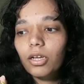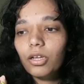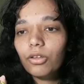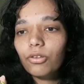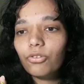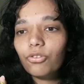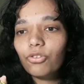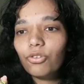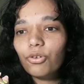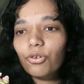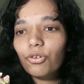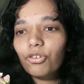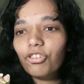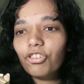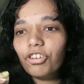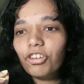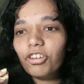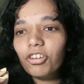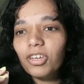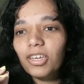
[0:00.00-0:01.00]
So
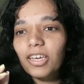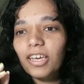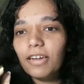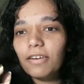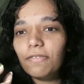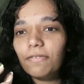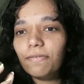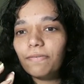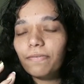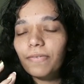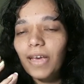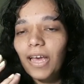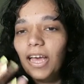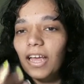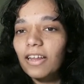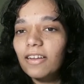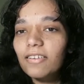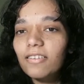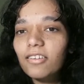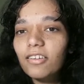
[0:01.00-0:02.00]
she kind of
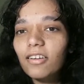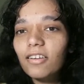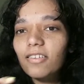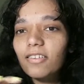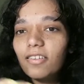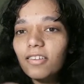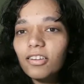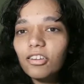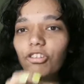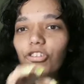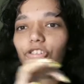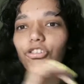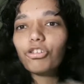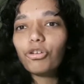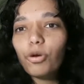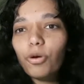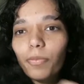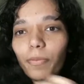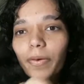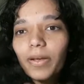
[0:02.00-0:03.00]
enters into
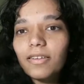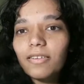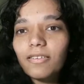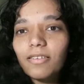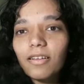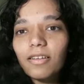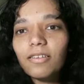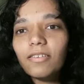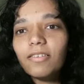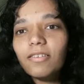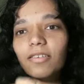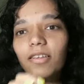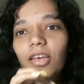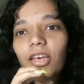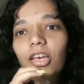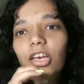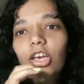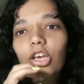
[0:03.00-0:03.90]
show business